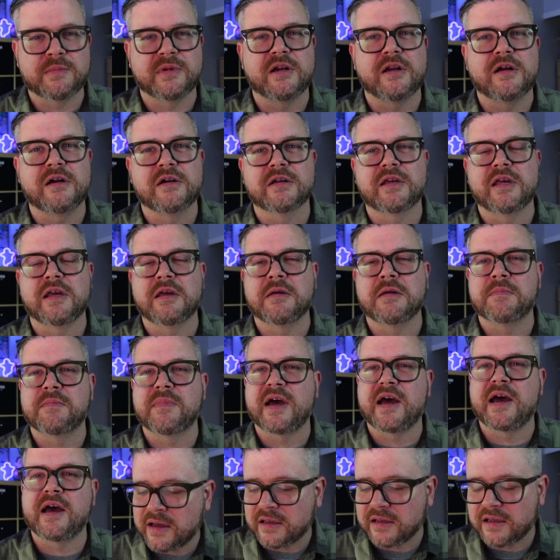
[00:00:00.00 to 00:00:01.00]
it all came
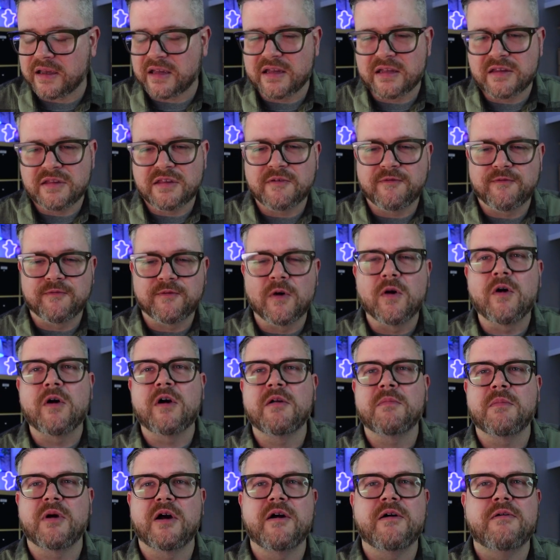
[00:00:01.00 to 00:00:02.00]
back in the
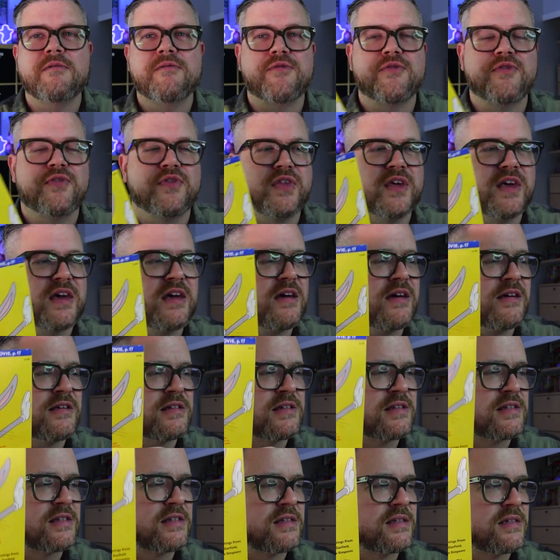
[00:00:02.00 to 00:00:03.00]
form of
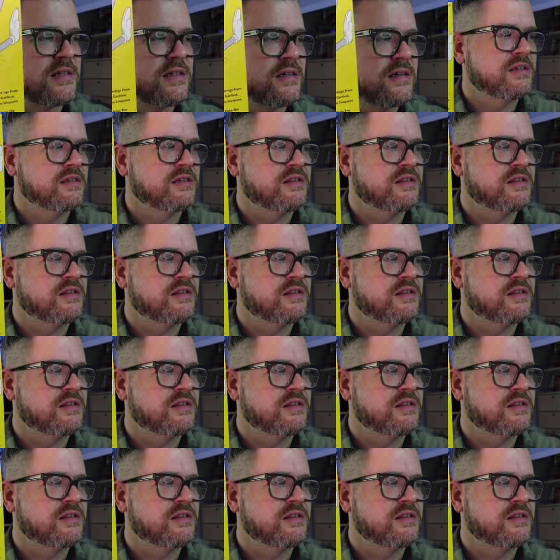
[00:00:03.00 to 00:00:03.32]
this.